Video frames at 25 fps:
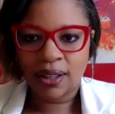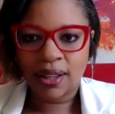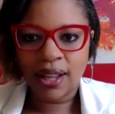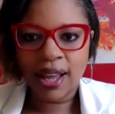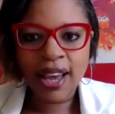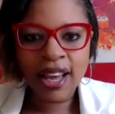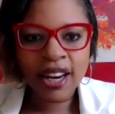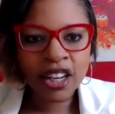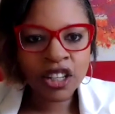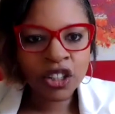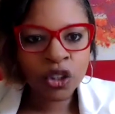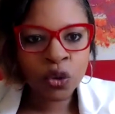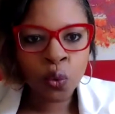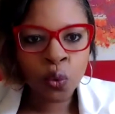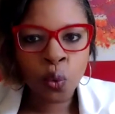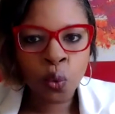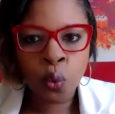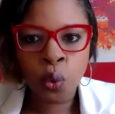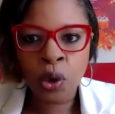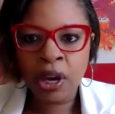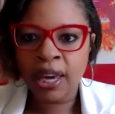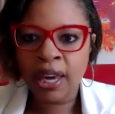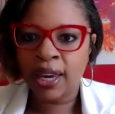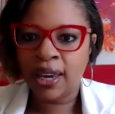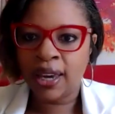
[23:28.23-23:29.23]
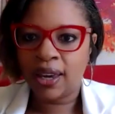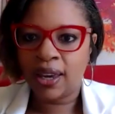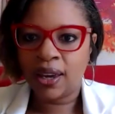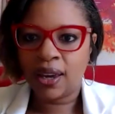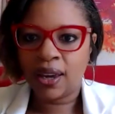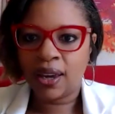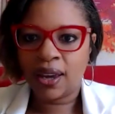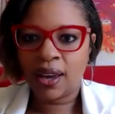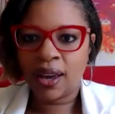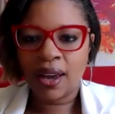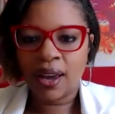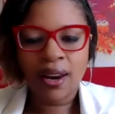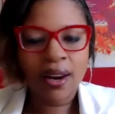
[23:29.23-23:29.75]
It is we,
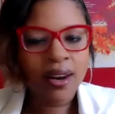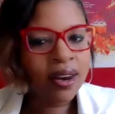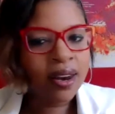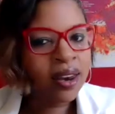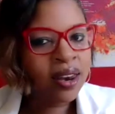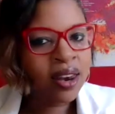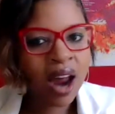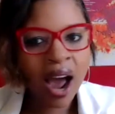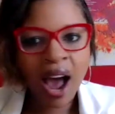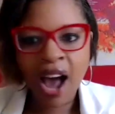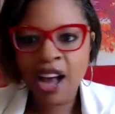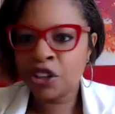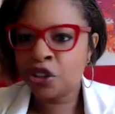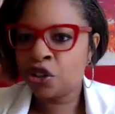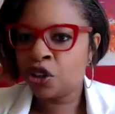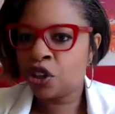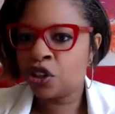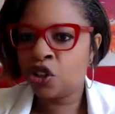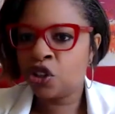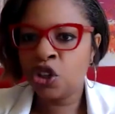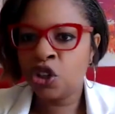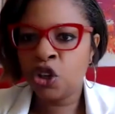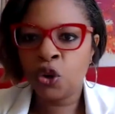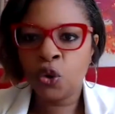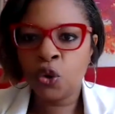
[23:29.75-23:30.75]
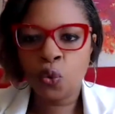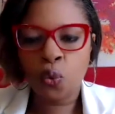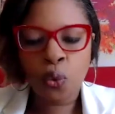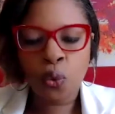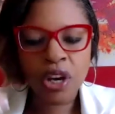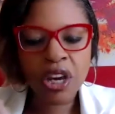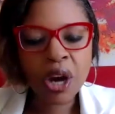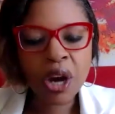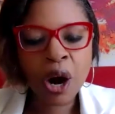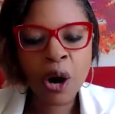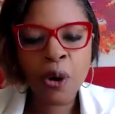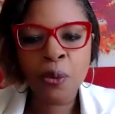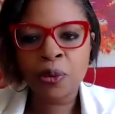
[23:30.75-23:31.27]
not just you.
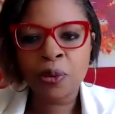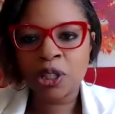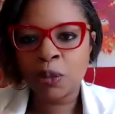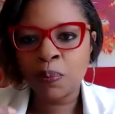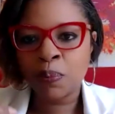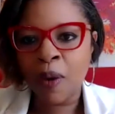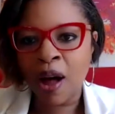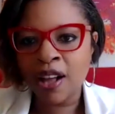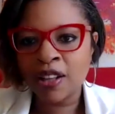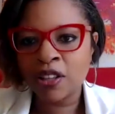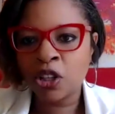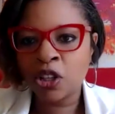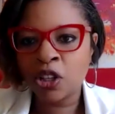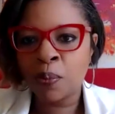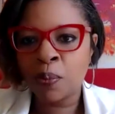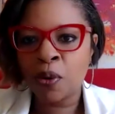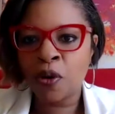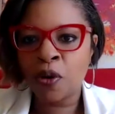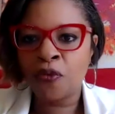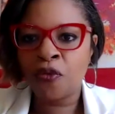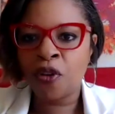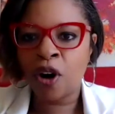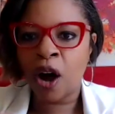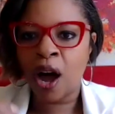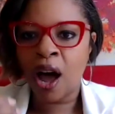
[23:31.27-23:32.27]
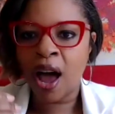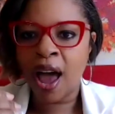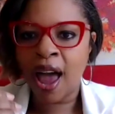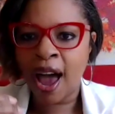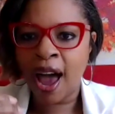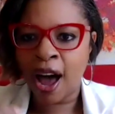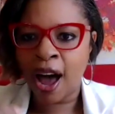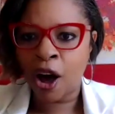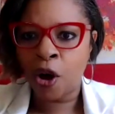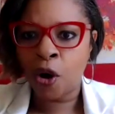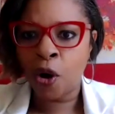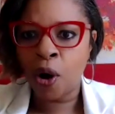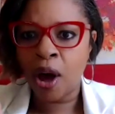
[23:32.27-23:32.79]
We are responsible for
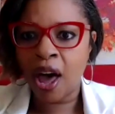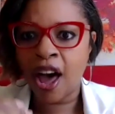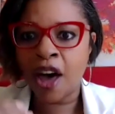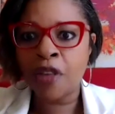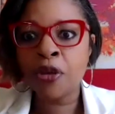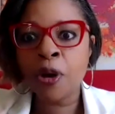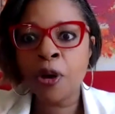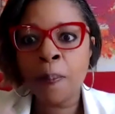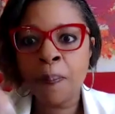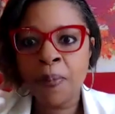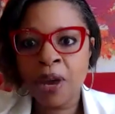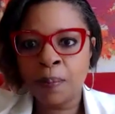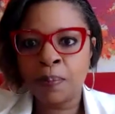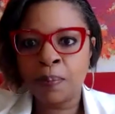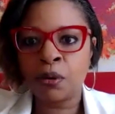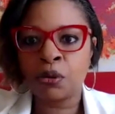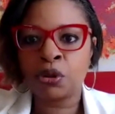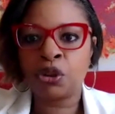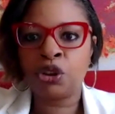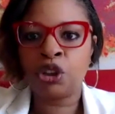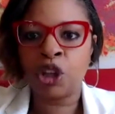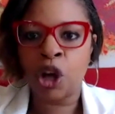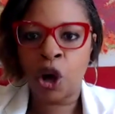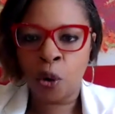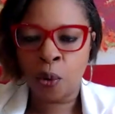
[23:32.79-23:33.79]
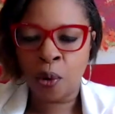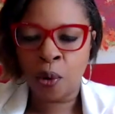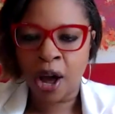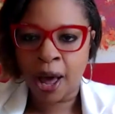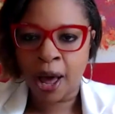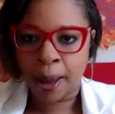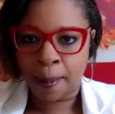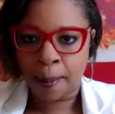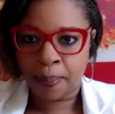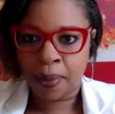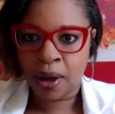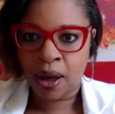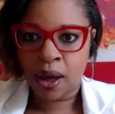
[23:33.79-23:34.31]
how other people show
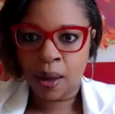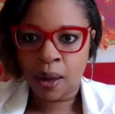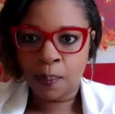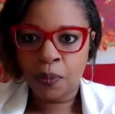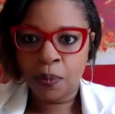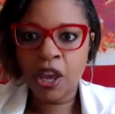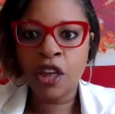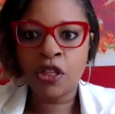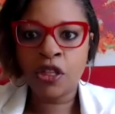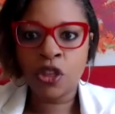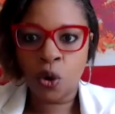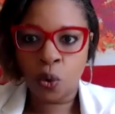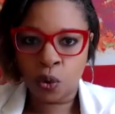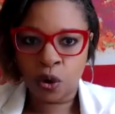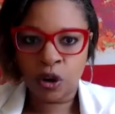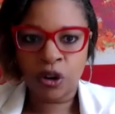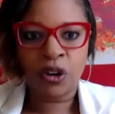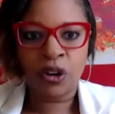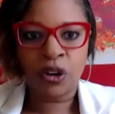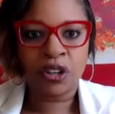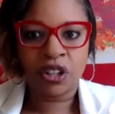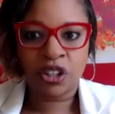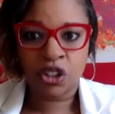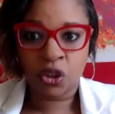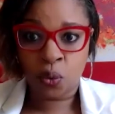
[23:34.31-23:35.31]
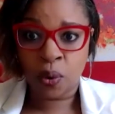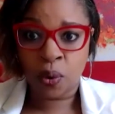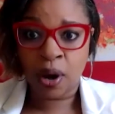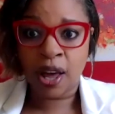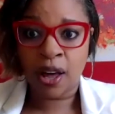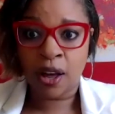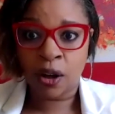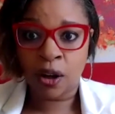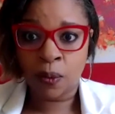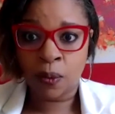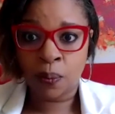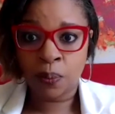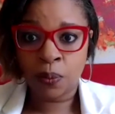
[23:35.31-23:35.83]
up in the world as
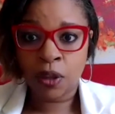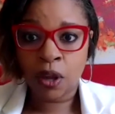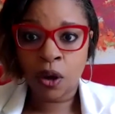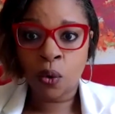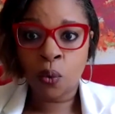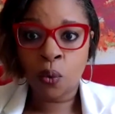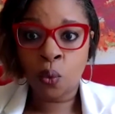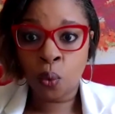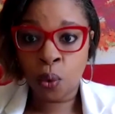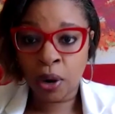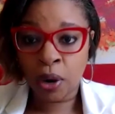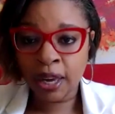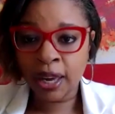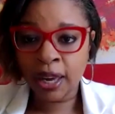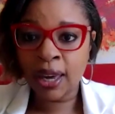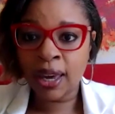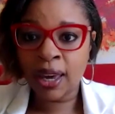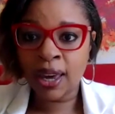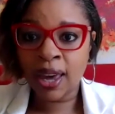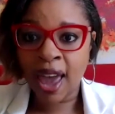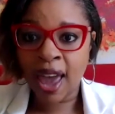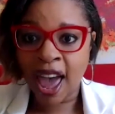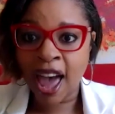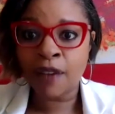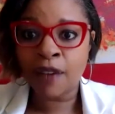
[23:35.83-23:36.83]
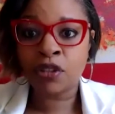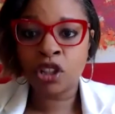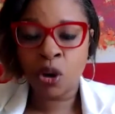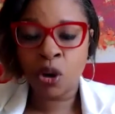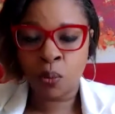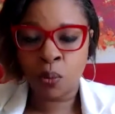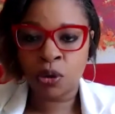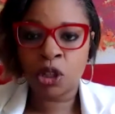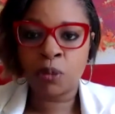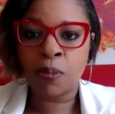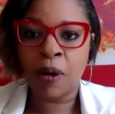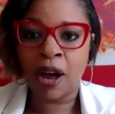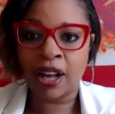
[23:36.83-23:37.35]
well. We have some
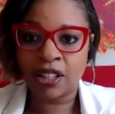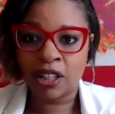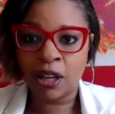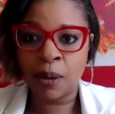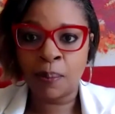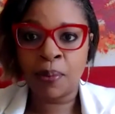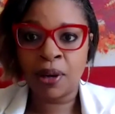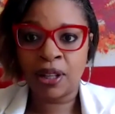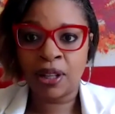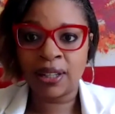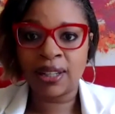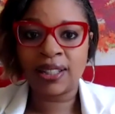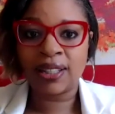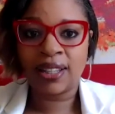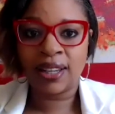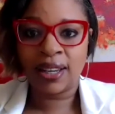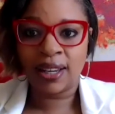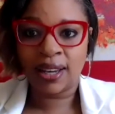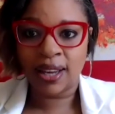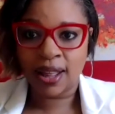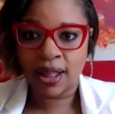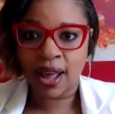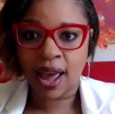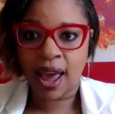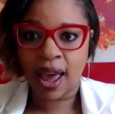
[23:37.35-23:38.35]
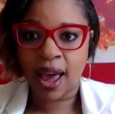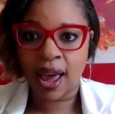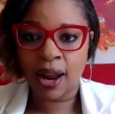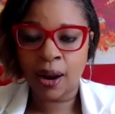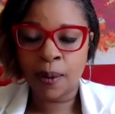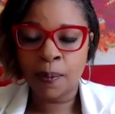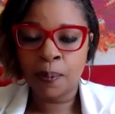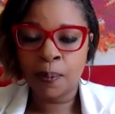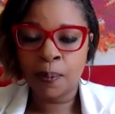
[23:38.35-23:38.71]
responsibility in that.